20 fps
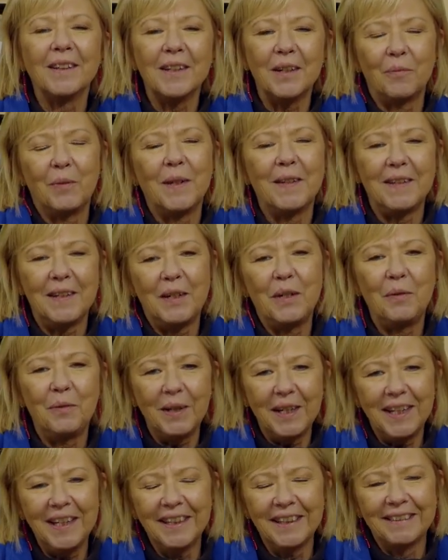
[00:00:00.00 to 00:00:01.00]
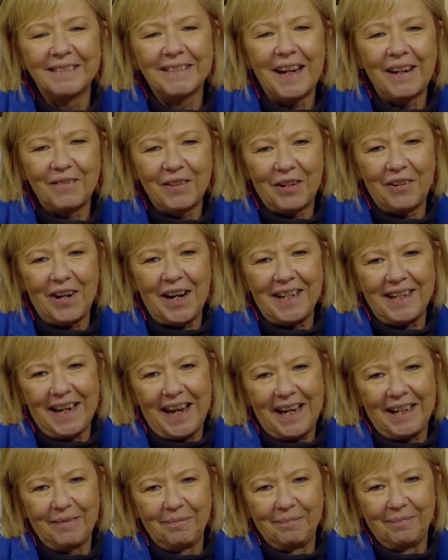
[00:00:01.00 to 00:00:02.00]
Until we see you again, have a great day.